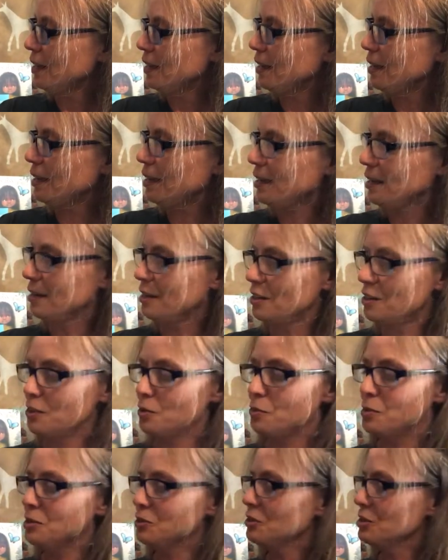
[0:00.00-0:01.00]
And
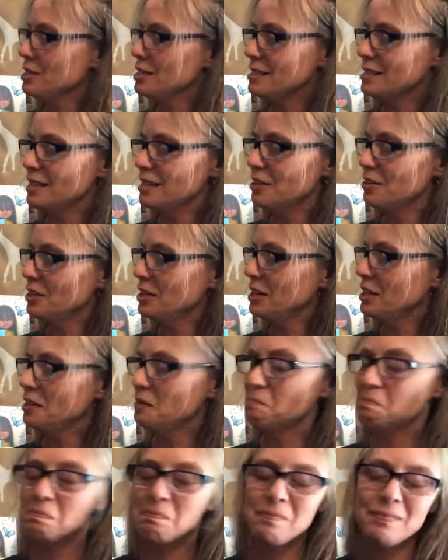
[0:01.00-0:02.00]
the wilderness area,
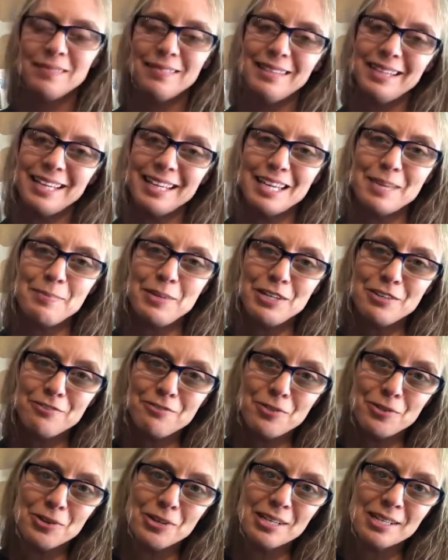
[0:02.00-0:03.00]
it could be a
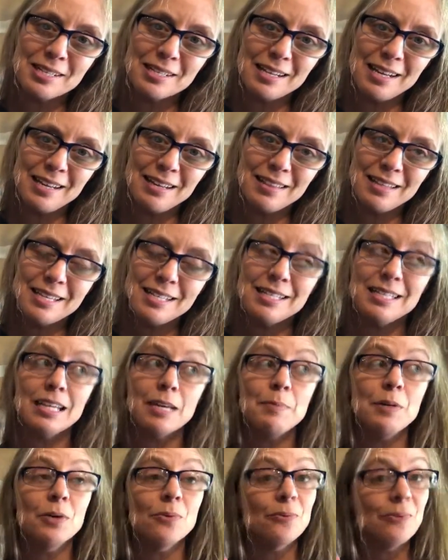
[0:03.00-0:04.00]
forest like this. It
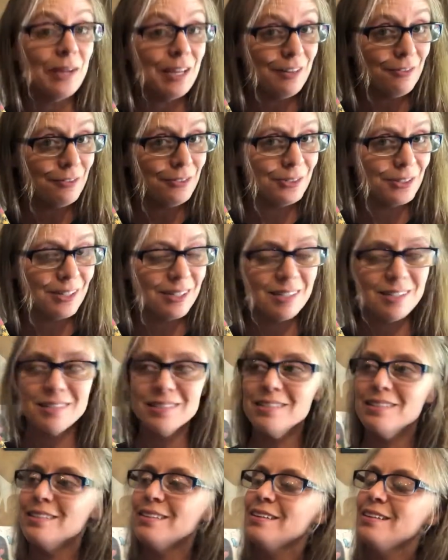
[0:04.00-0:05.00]
could be a rainforest.